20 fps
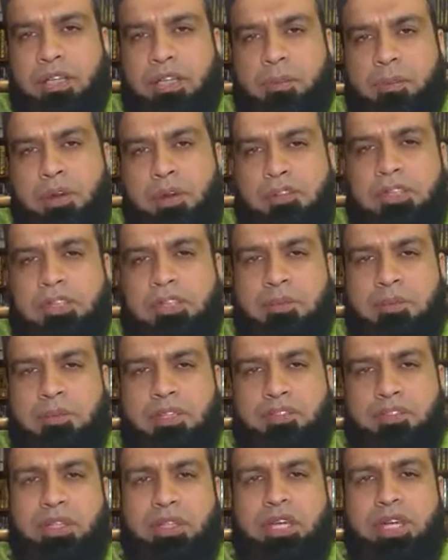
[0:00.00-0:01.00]
the Prophet sallallahu alaihi wasallam
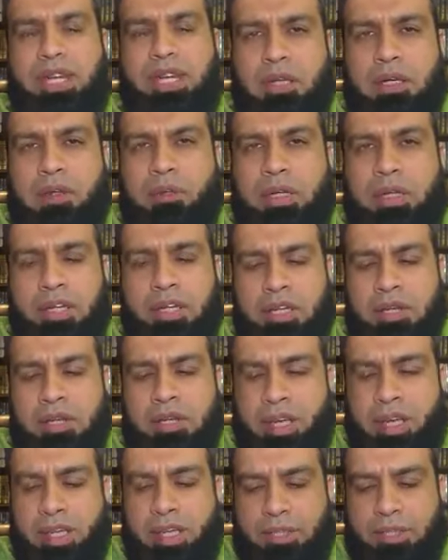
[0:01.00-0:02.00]
said, if you get angry
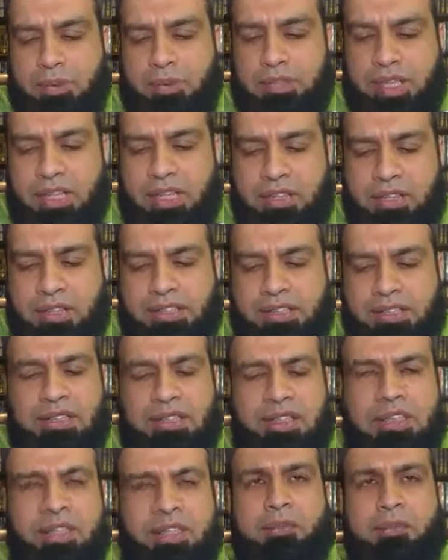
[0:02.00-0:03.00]
and you say
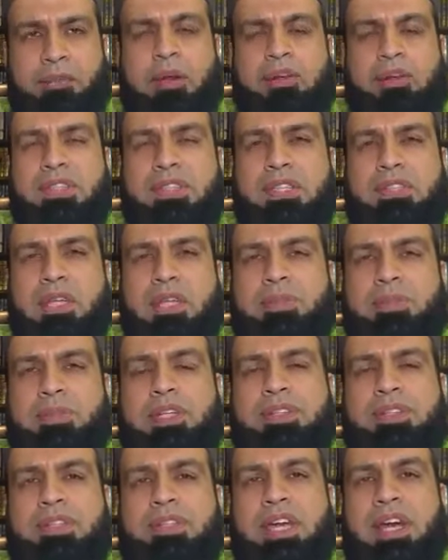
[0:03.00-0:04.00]
this, the Prophet sallallahu alaihi wasallam
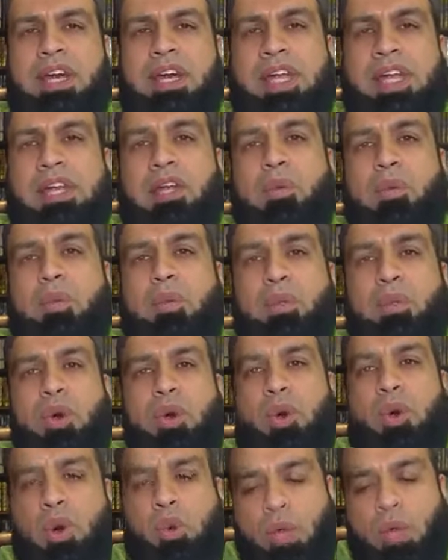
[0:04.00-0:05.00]
says, their anger will
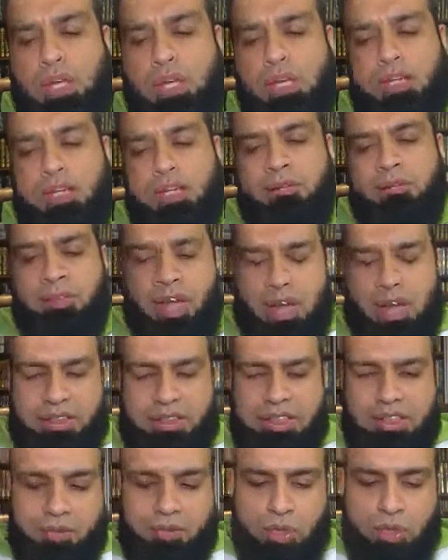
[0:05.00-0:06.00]
go away.
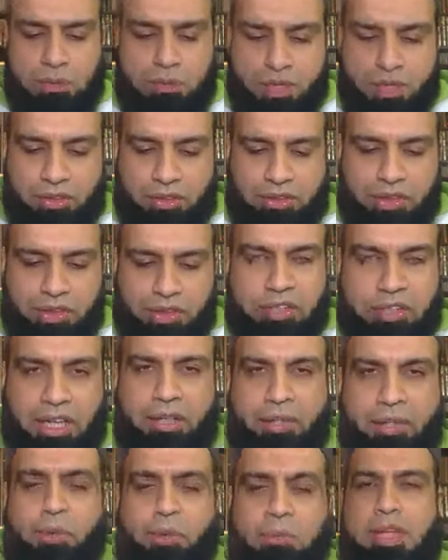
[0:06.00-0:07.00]
Hadith, Sulaiman
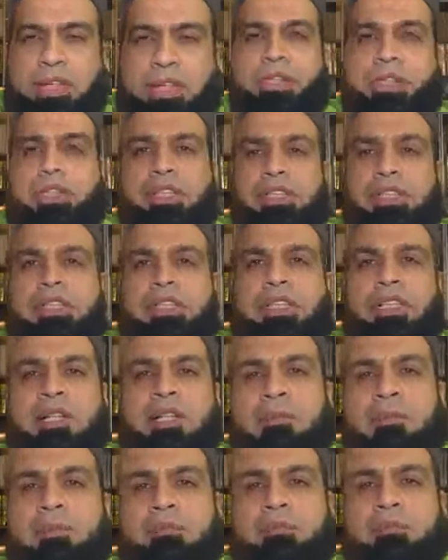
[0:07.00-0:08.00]
radiallahu anhu mentions
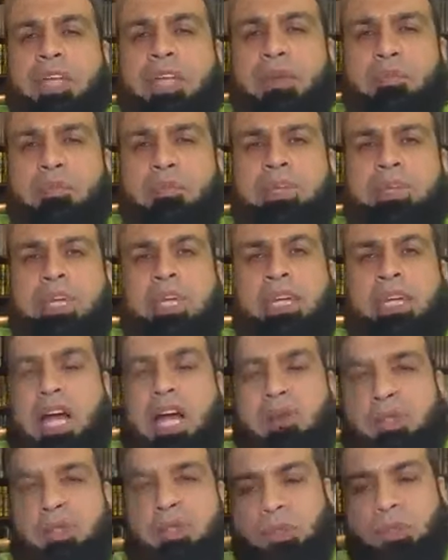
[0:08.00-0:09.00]
that
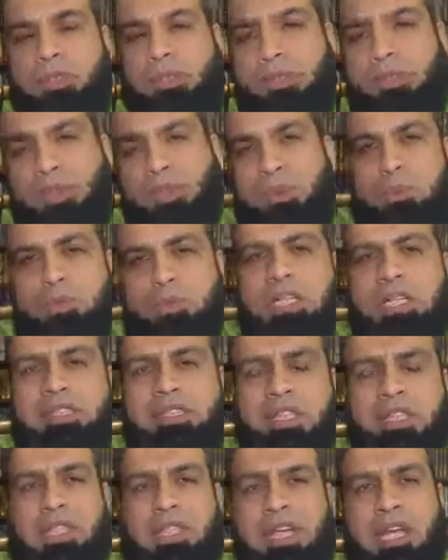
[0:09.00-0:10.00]
I was with Rasulullah
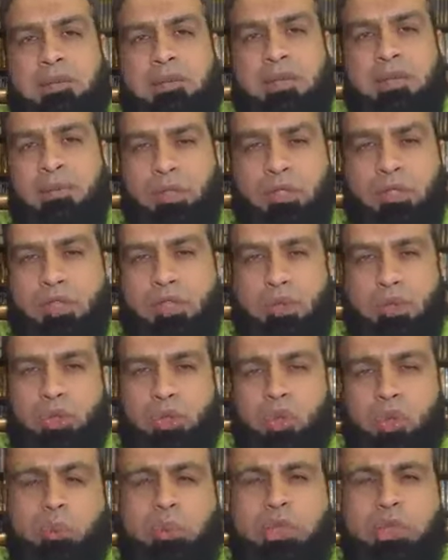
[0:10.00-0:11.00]
sallallahu alaihi wasallam, and we saw
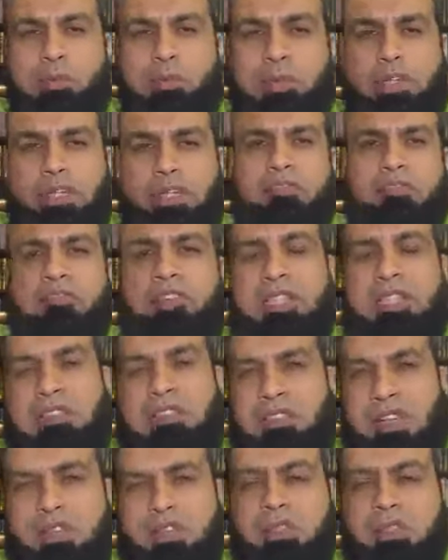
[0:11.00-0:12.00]
two people in front
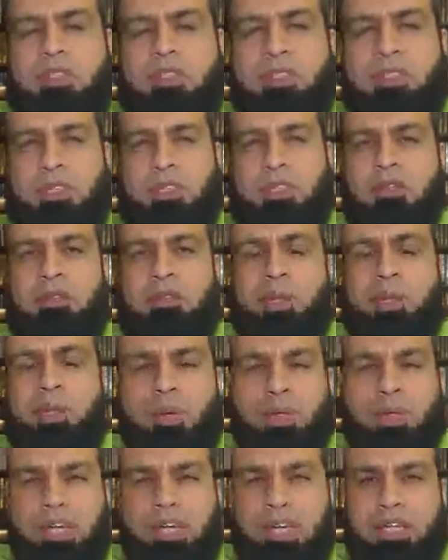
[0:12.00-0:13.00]
of us. They
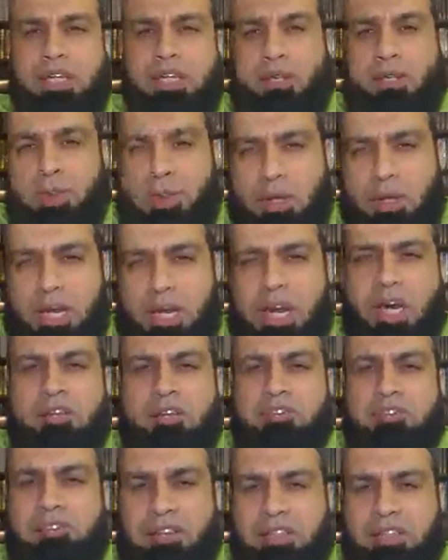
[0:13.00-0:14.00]
were getting into a
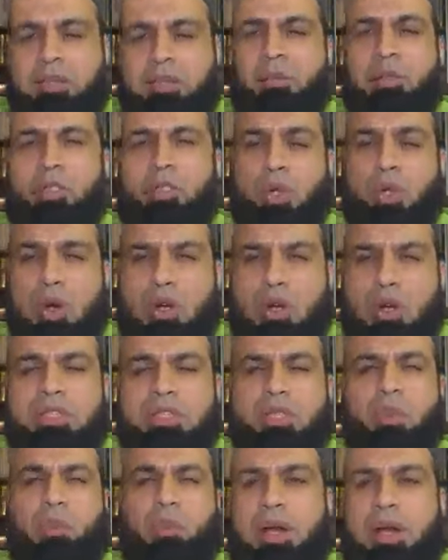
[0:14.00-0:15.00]
conflict. They were
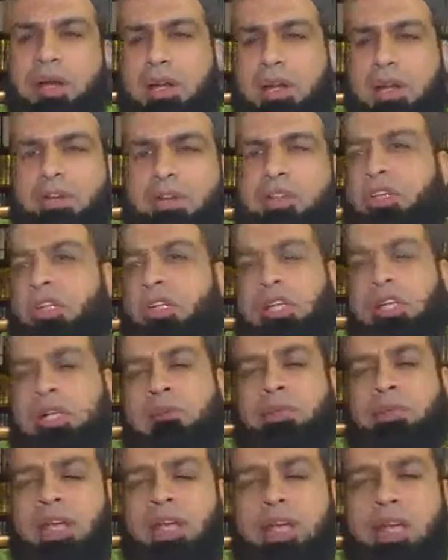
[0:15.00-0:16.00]
talking to one another,
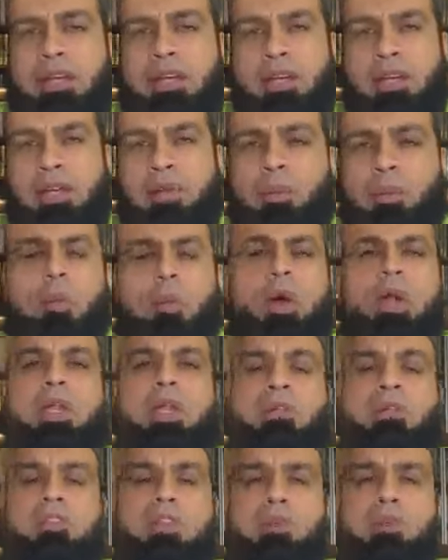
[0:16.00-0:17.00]
and one
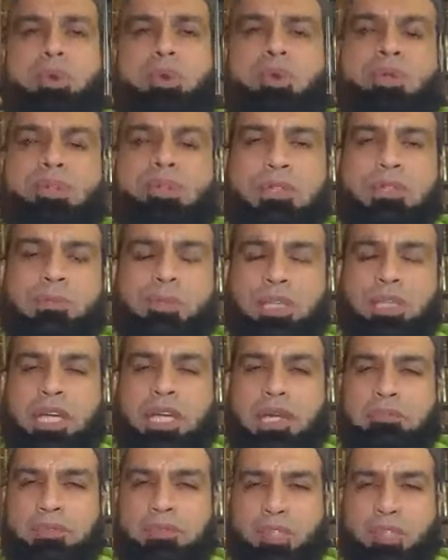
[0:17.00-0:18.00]
of the persons
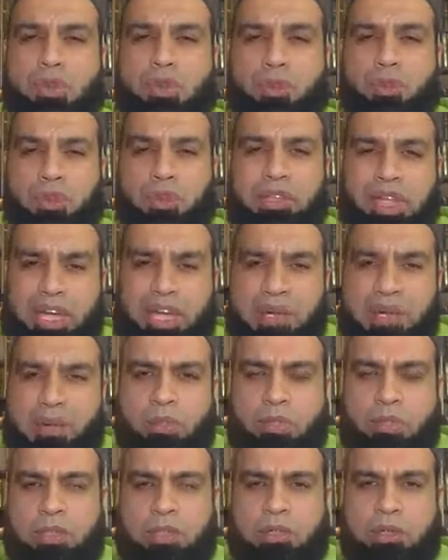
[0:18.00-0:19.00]
became so
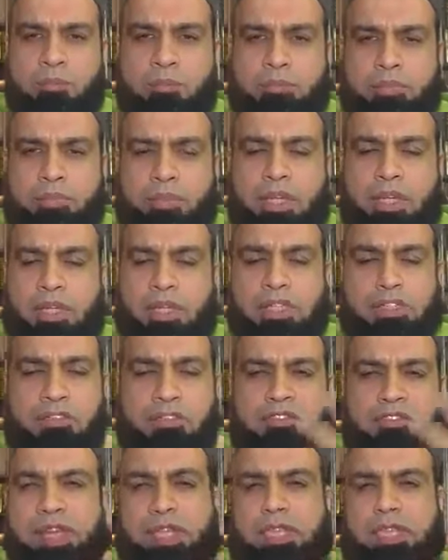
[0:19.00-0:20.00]
loud that his
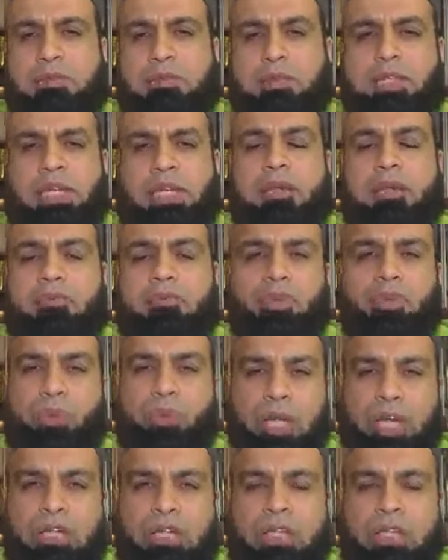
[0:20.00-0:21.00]
face became
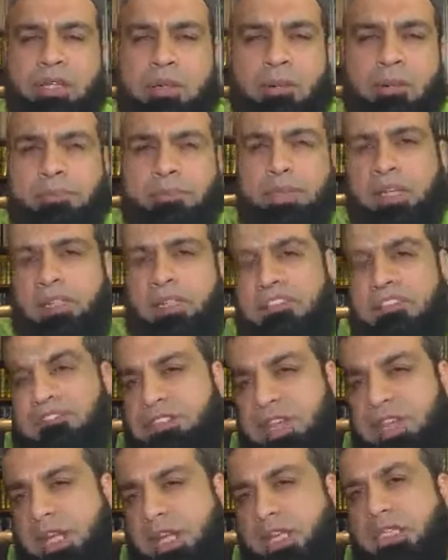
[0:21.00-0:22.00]
red and the
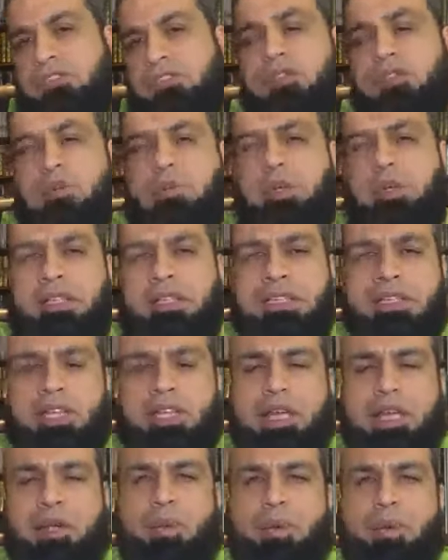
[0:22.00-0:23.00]
veins from his
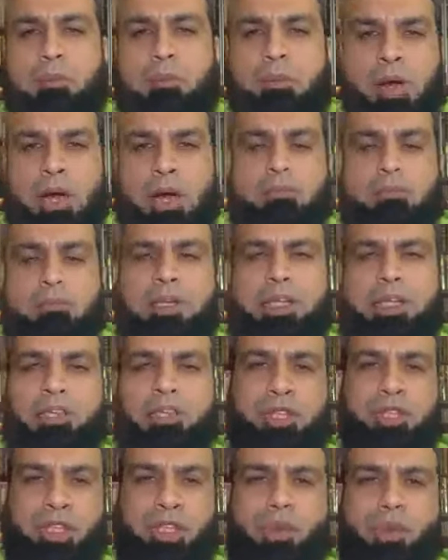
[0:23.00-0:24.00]
neck were popping
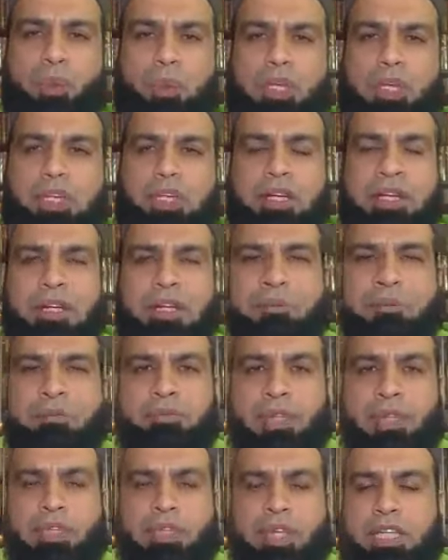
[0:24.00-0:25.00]
and showing,
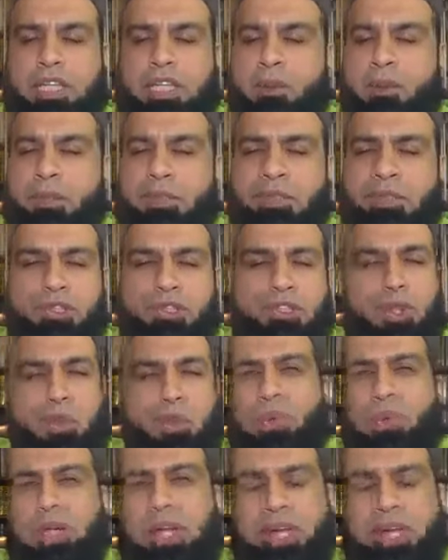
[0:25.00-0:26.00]
like he was
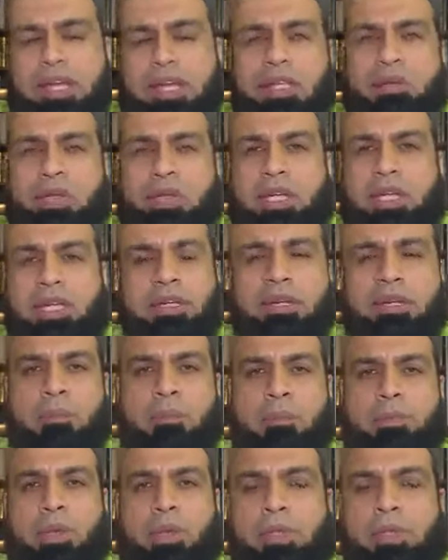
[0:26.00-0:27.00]
so angry
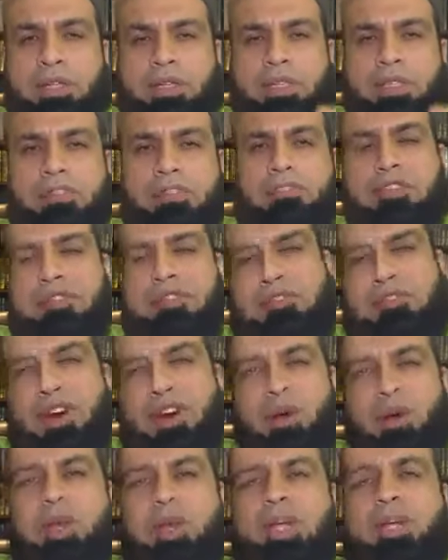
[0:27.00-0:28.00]
that we could see from
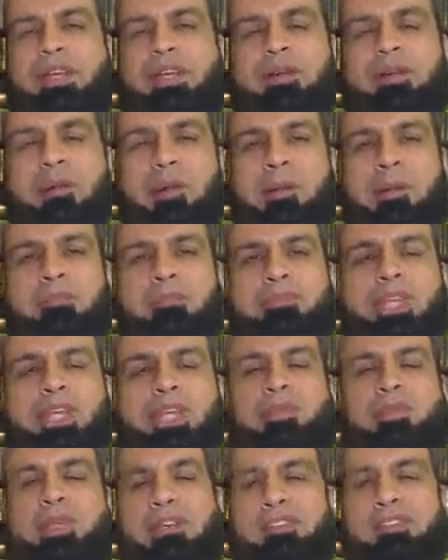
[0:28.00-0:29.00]
far away. The
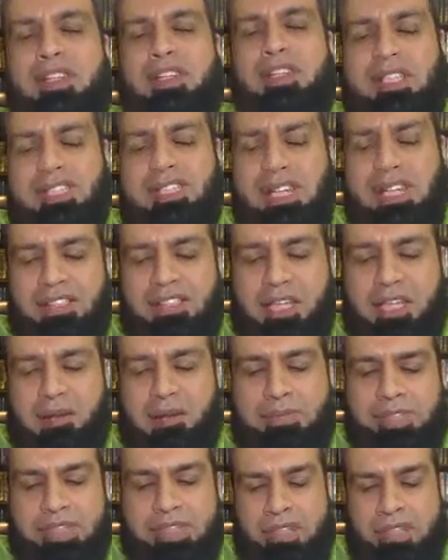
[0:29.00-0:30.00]
Nabi of Allah sallallahu alaihi
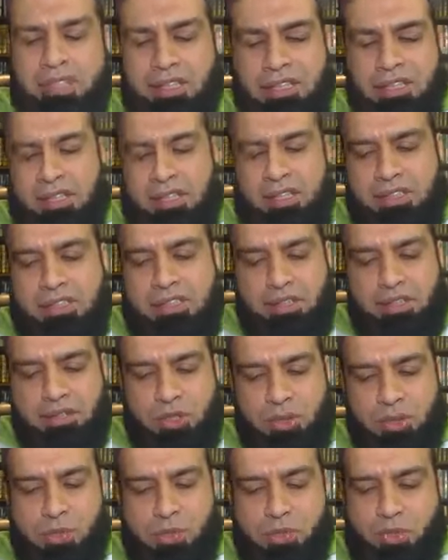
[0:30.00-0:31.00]
wasallam said, and
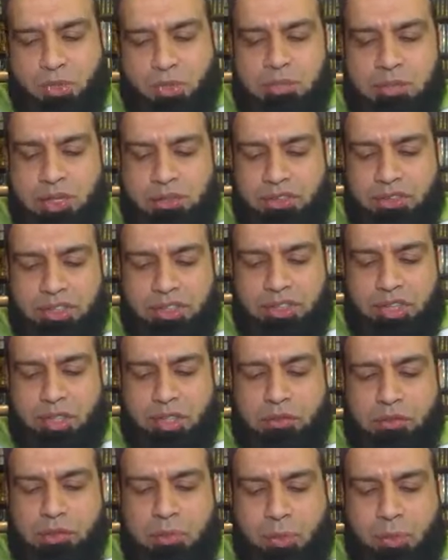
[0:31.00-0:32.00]
so Sulaiman
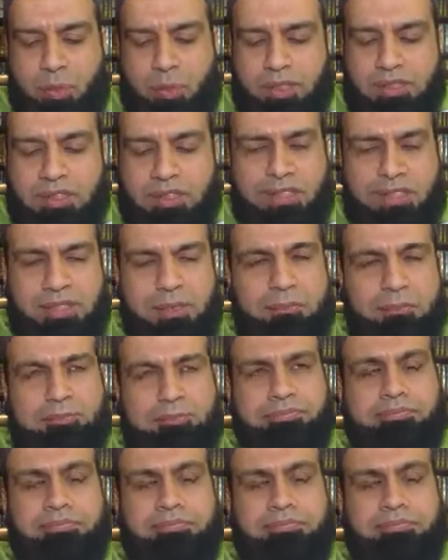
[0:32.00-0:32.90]
radiallahu anhu reports this,